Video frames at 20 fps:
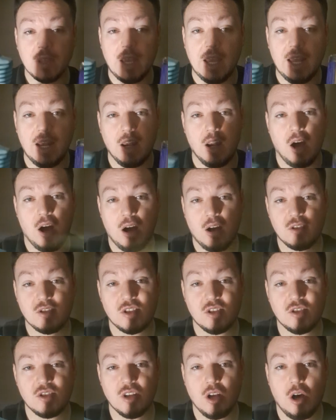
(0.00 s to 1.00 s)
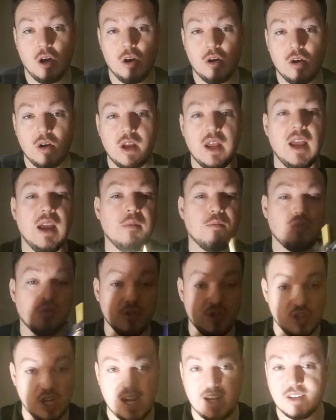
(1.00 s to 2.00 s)
it lasts as long, it
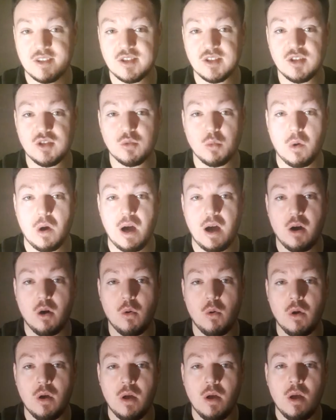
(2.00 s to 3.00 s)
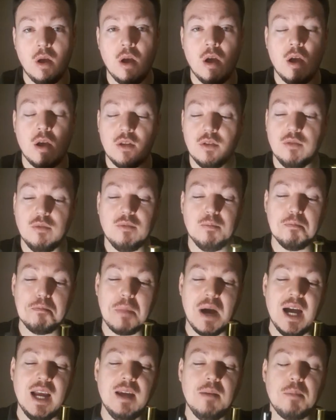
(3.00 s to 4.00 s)
projects as well.
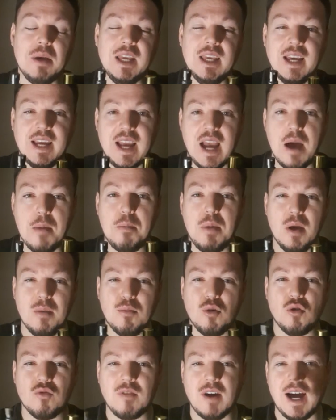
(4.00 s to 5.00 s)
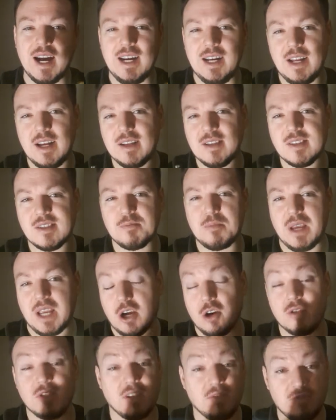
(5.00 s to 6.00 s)
Maybe you get a bit more radiance
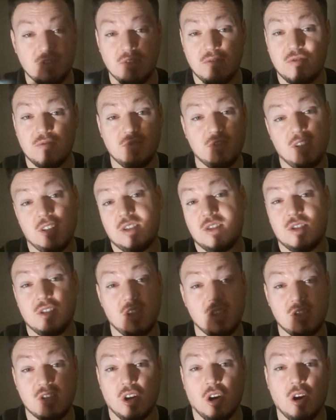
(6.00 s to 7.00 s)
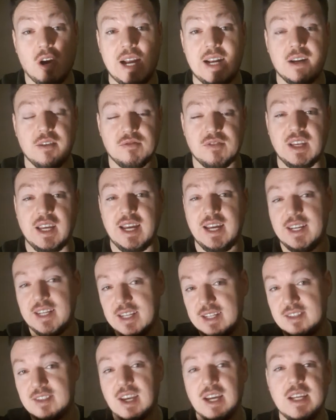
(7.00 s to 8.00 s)
because of the design of the
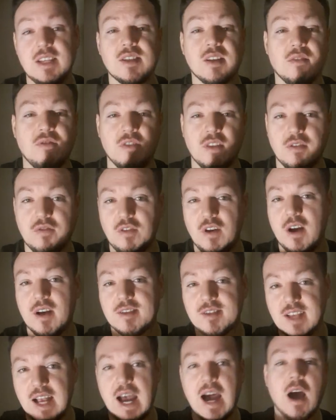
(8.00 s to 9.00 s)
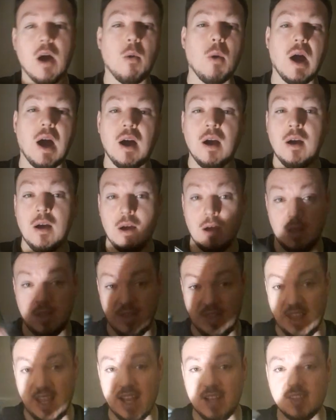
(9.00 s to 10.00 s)
EDT. So for the first hour,
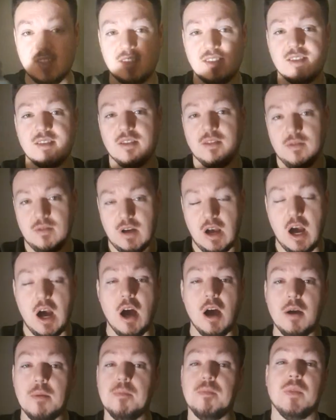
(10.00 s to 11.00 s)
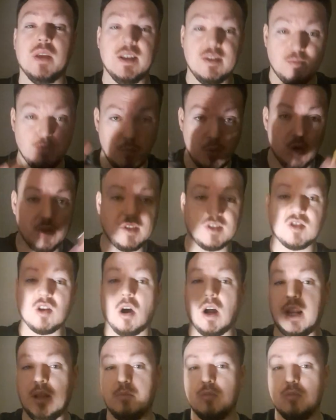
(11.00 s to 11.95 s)
this is slightly